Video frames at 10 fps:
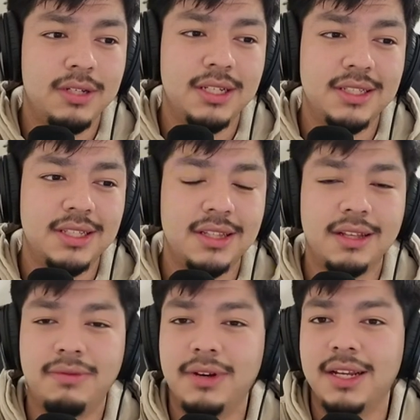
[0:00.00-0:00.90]
is in
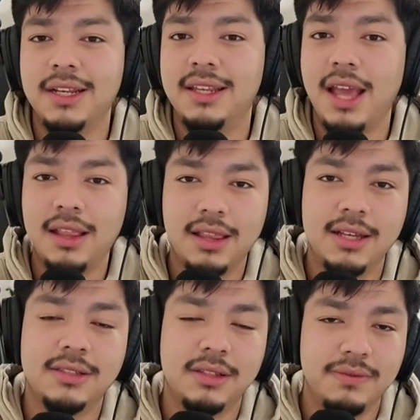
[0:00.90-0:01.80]
the freaking
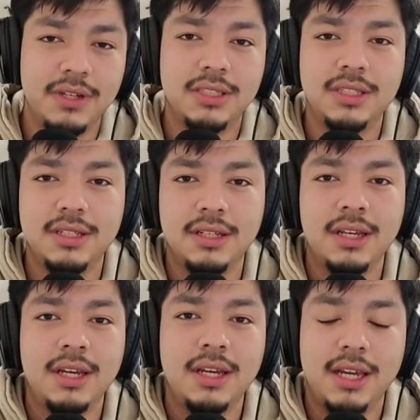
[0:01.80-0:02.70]
deadliest division
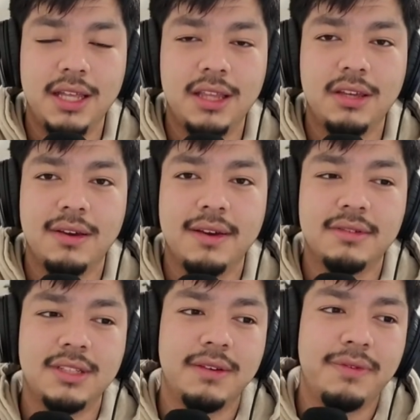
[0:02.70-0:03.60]
in the UFC.